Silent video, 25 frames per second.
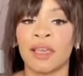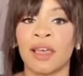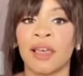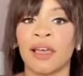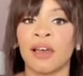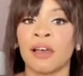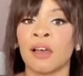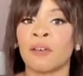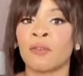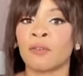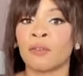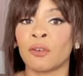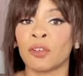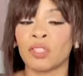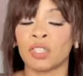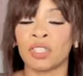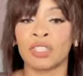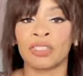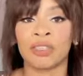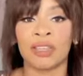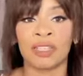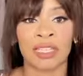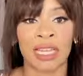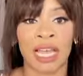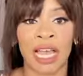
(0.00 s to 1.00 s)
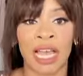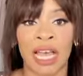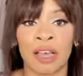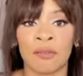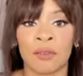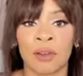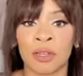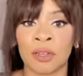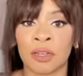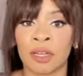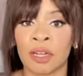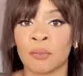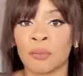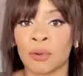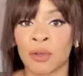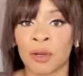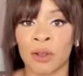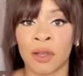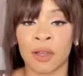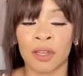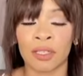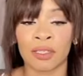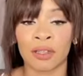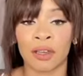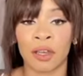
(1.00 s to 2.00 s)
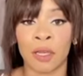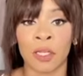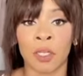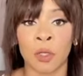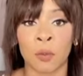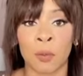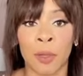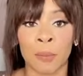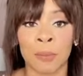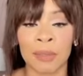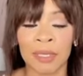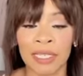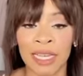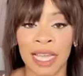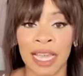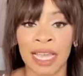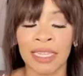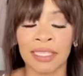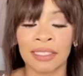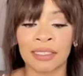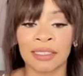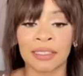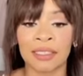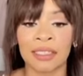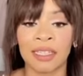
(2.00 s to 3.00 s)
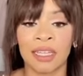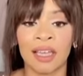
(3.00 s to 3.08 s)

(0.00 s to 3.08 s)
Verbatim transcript: of course she does have a lot of products on the website